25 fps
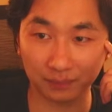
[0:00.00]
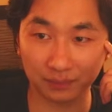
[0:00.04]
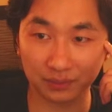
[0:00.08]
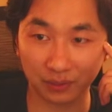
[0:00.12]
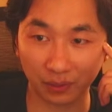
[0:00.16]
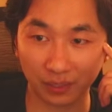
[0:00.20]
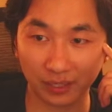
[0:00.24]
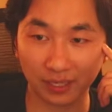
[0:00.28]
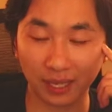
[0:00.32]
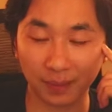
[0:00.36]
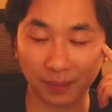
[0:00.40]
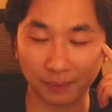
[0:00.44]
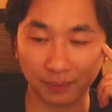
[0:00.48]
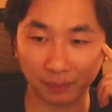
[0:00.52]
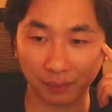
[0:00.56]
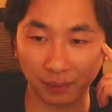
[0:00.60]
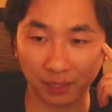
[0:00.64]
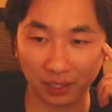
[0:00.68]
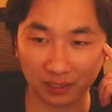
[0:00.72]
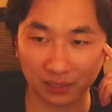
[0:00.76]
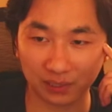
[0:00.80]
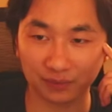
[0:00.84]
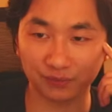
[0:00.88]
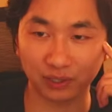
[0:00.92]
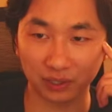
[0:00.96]
So I kept the
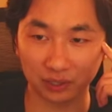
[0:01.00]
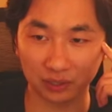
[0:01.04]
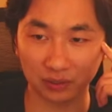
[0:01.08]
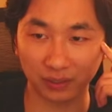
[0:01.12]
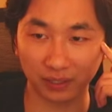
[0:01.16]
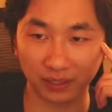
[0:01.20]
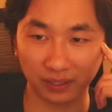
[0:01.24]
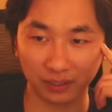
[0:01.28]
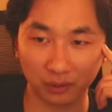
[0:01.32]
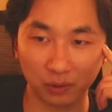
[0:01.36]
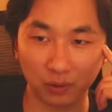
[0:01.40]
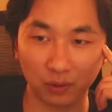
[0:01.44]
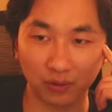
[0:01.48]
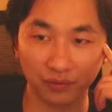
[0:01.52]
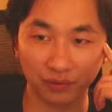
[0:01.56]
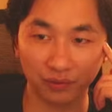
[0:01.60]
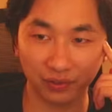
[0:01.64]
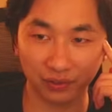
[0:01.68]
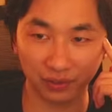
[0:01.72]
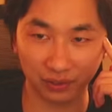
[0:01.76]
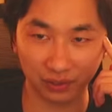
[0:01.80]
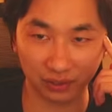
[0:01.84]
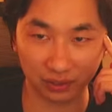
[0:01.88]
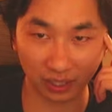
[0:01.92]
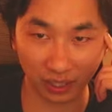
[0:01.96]
punch first, so I can go over
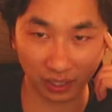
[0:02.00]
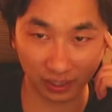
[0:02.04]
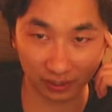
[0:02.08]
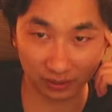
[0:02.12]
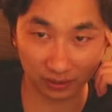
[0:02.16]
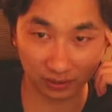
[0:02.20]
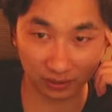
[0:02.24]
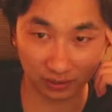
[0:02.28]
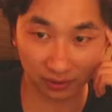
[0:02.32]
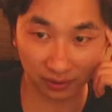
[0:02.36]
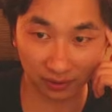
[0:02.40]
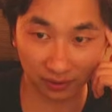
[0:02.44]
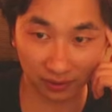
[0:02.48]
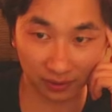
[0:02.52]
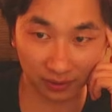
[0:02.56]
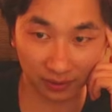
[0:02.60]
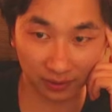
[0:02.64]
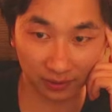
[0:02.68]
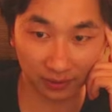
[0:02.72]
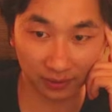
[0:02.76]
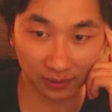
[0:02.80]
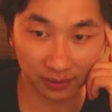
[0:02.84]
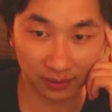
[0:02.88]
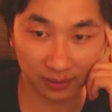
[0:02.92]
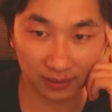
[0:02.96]
their Tide Turner here.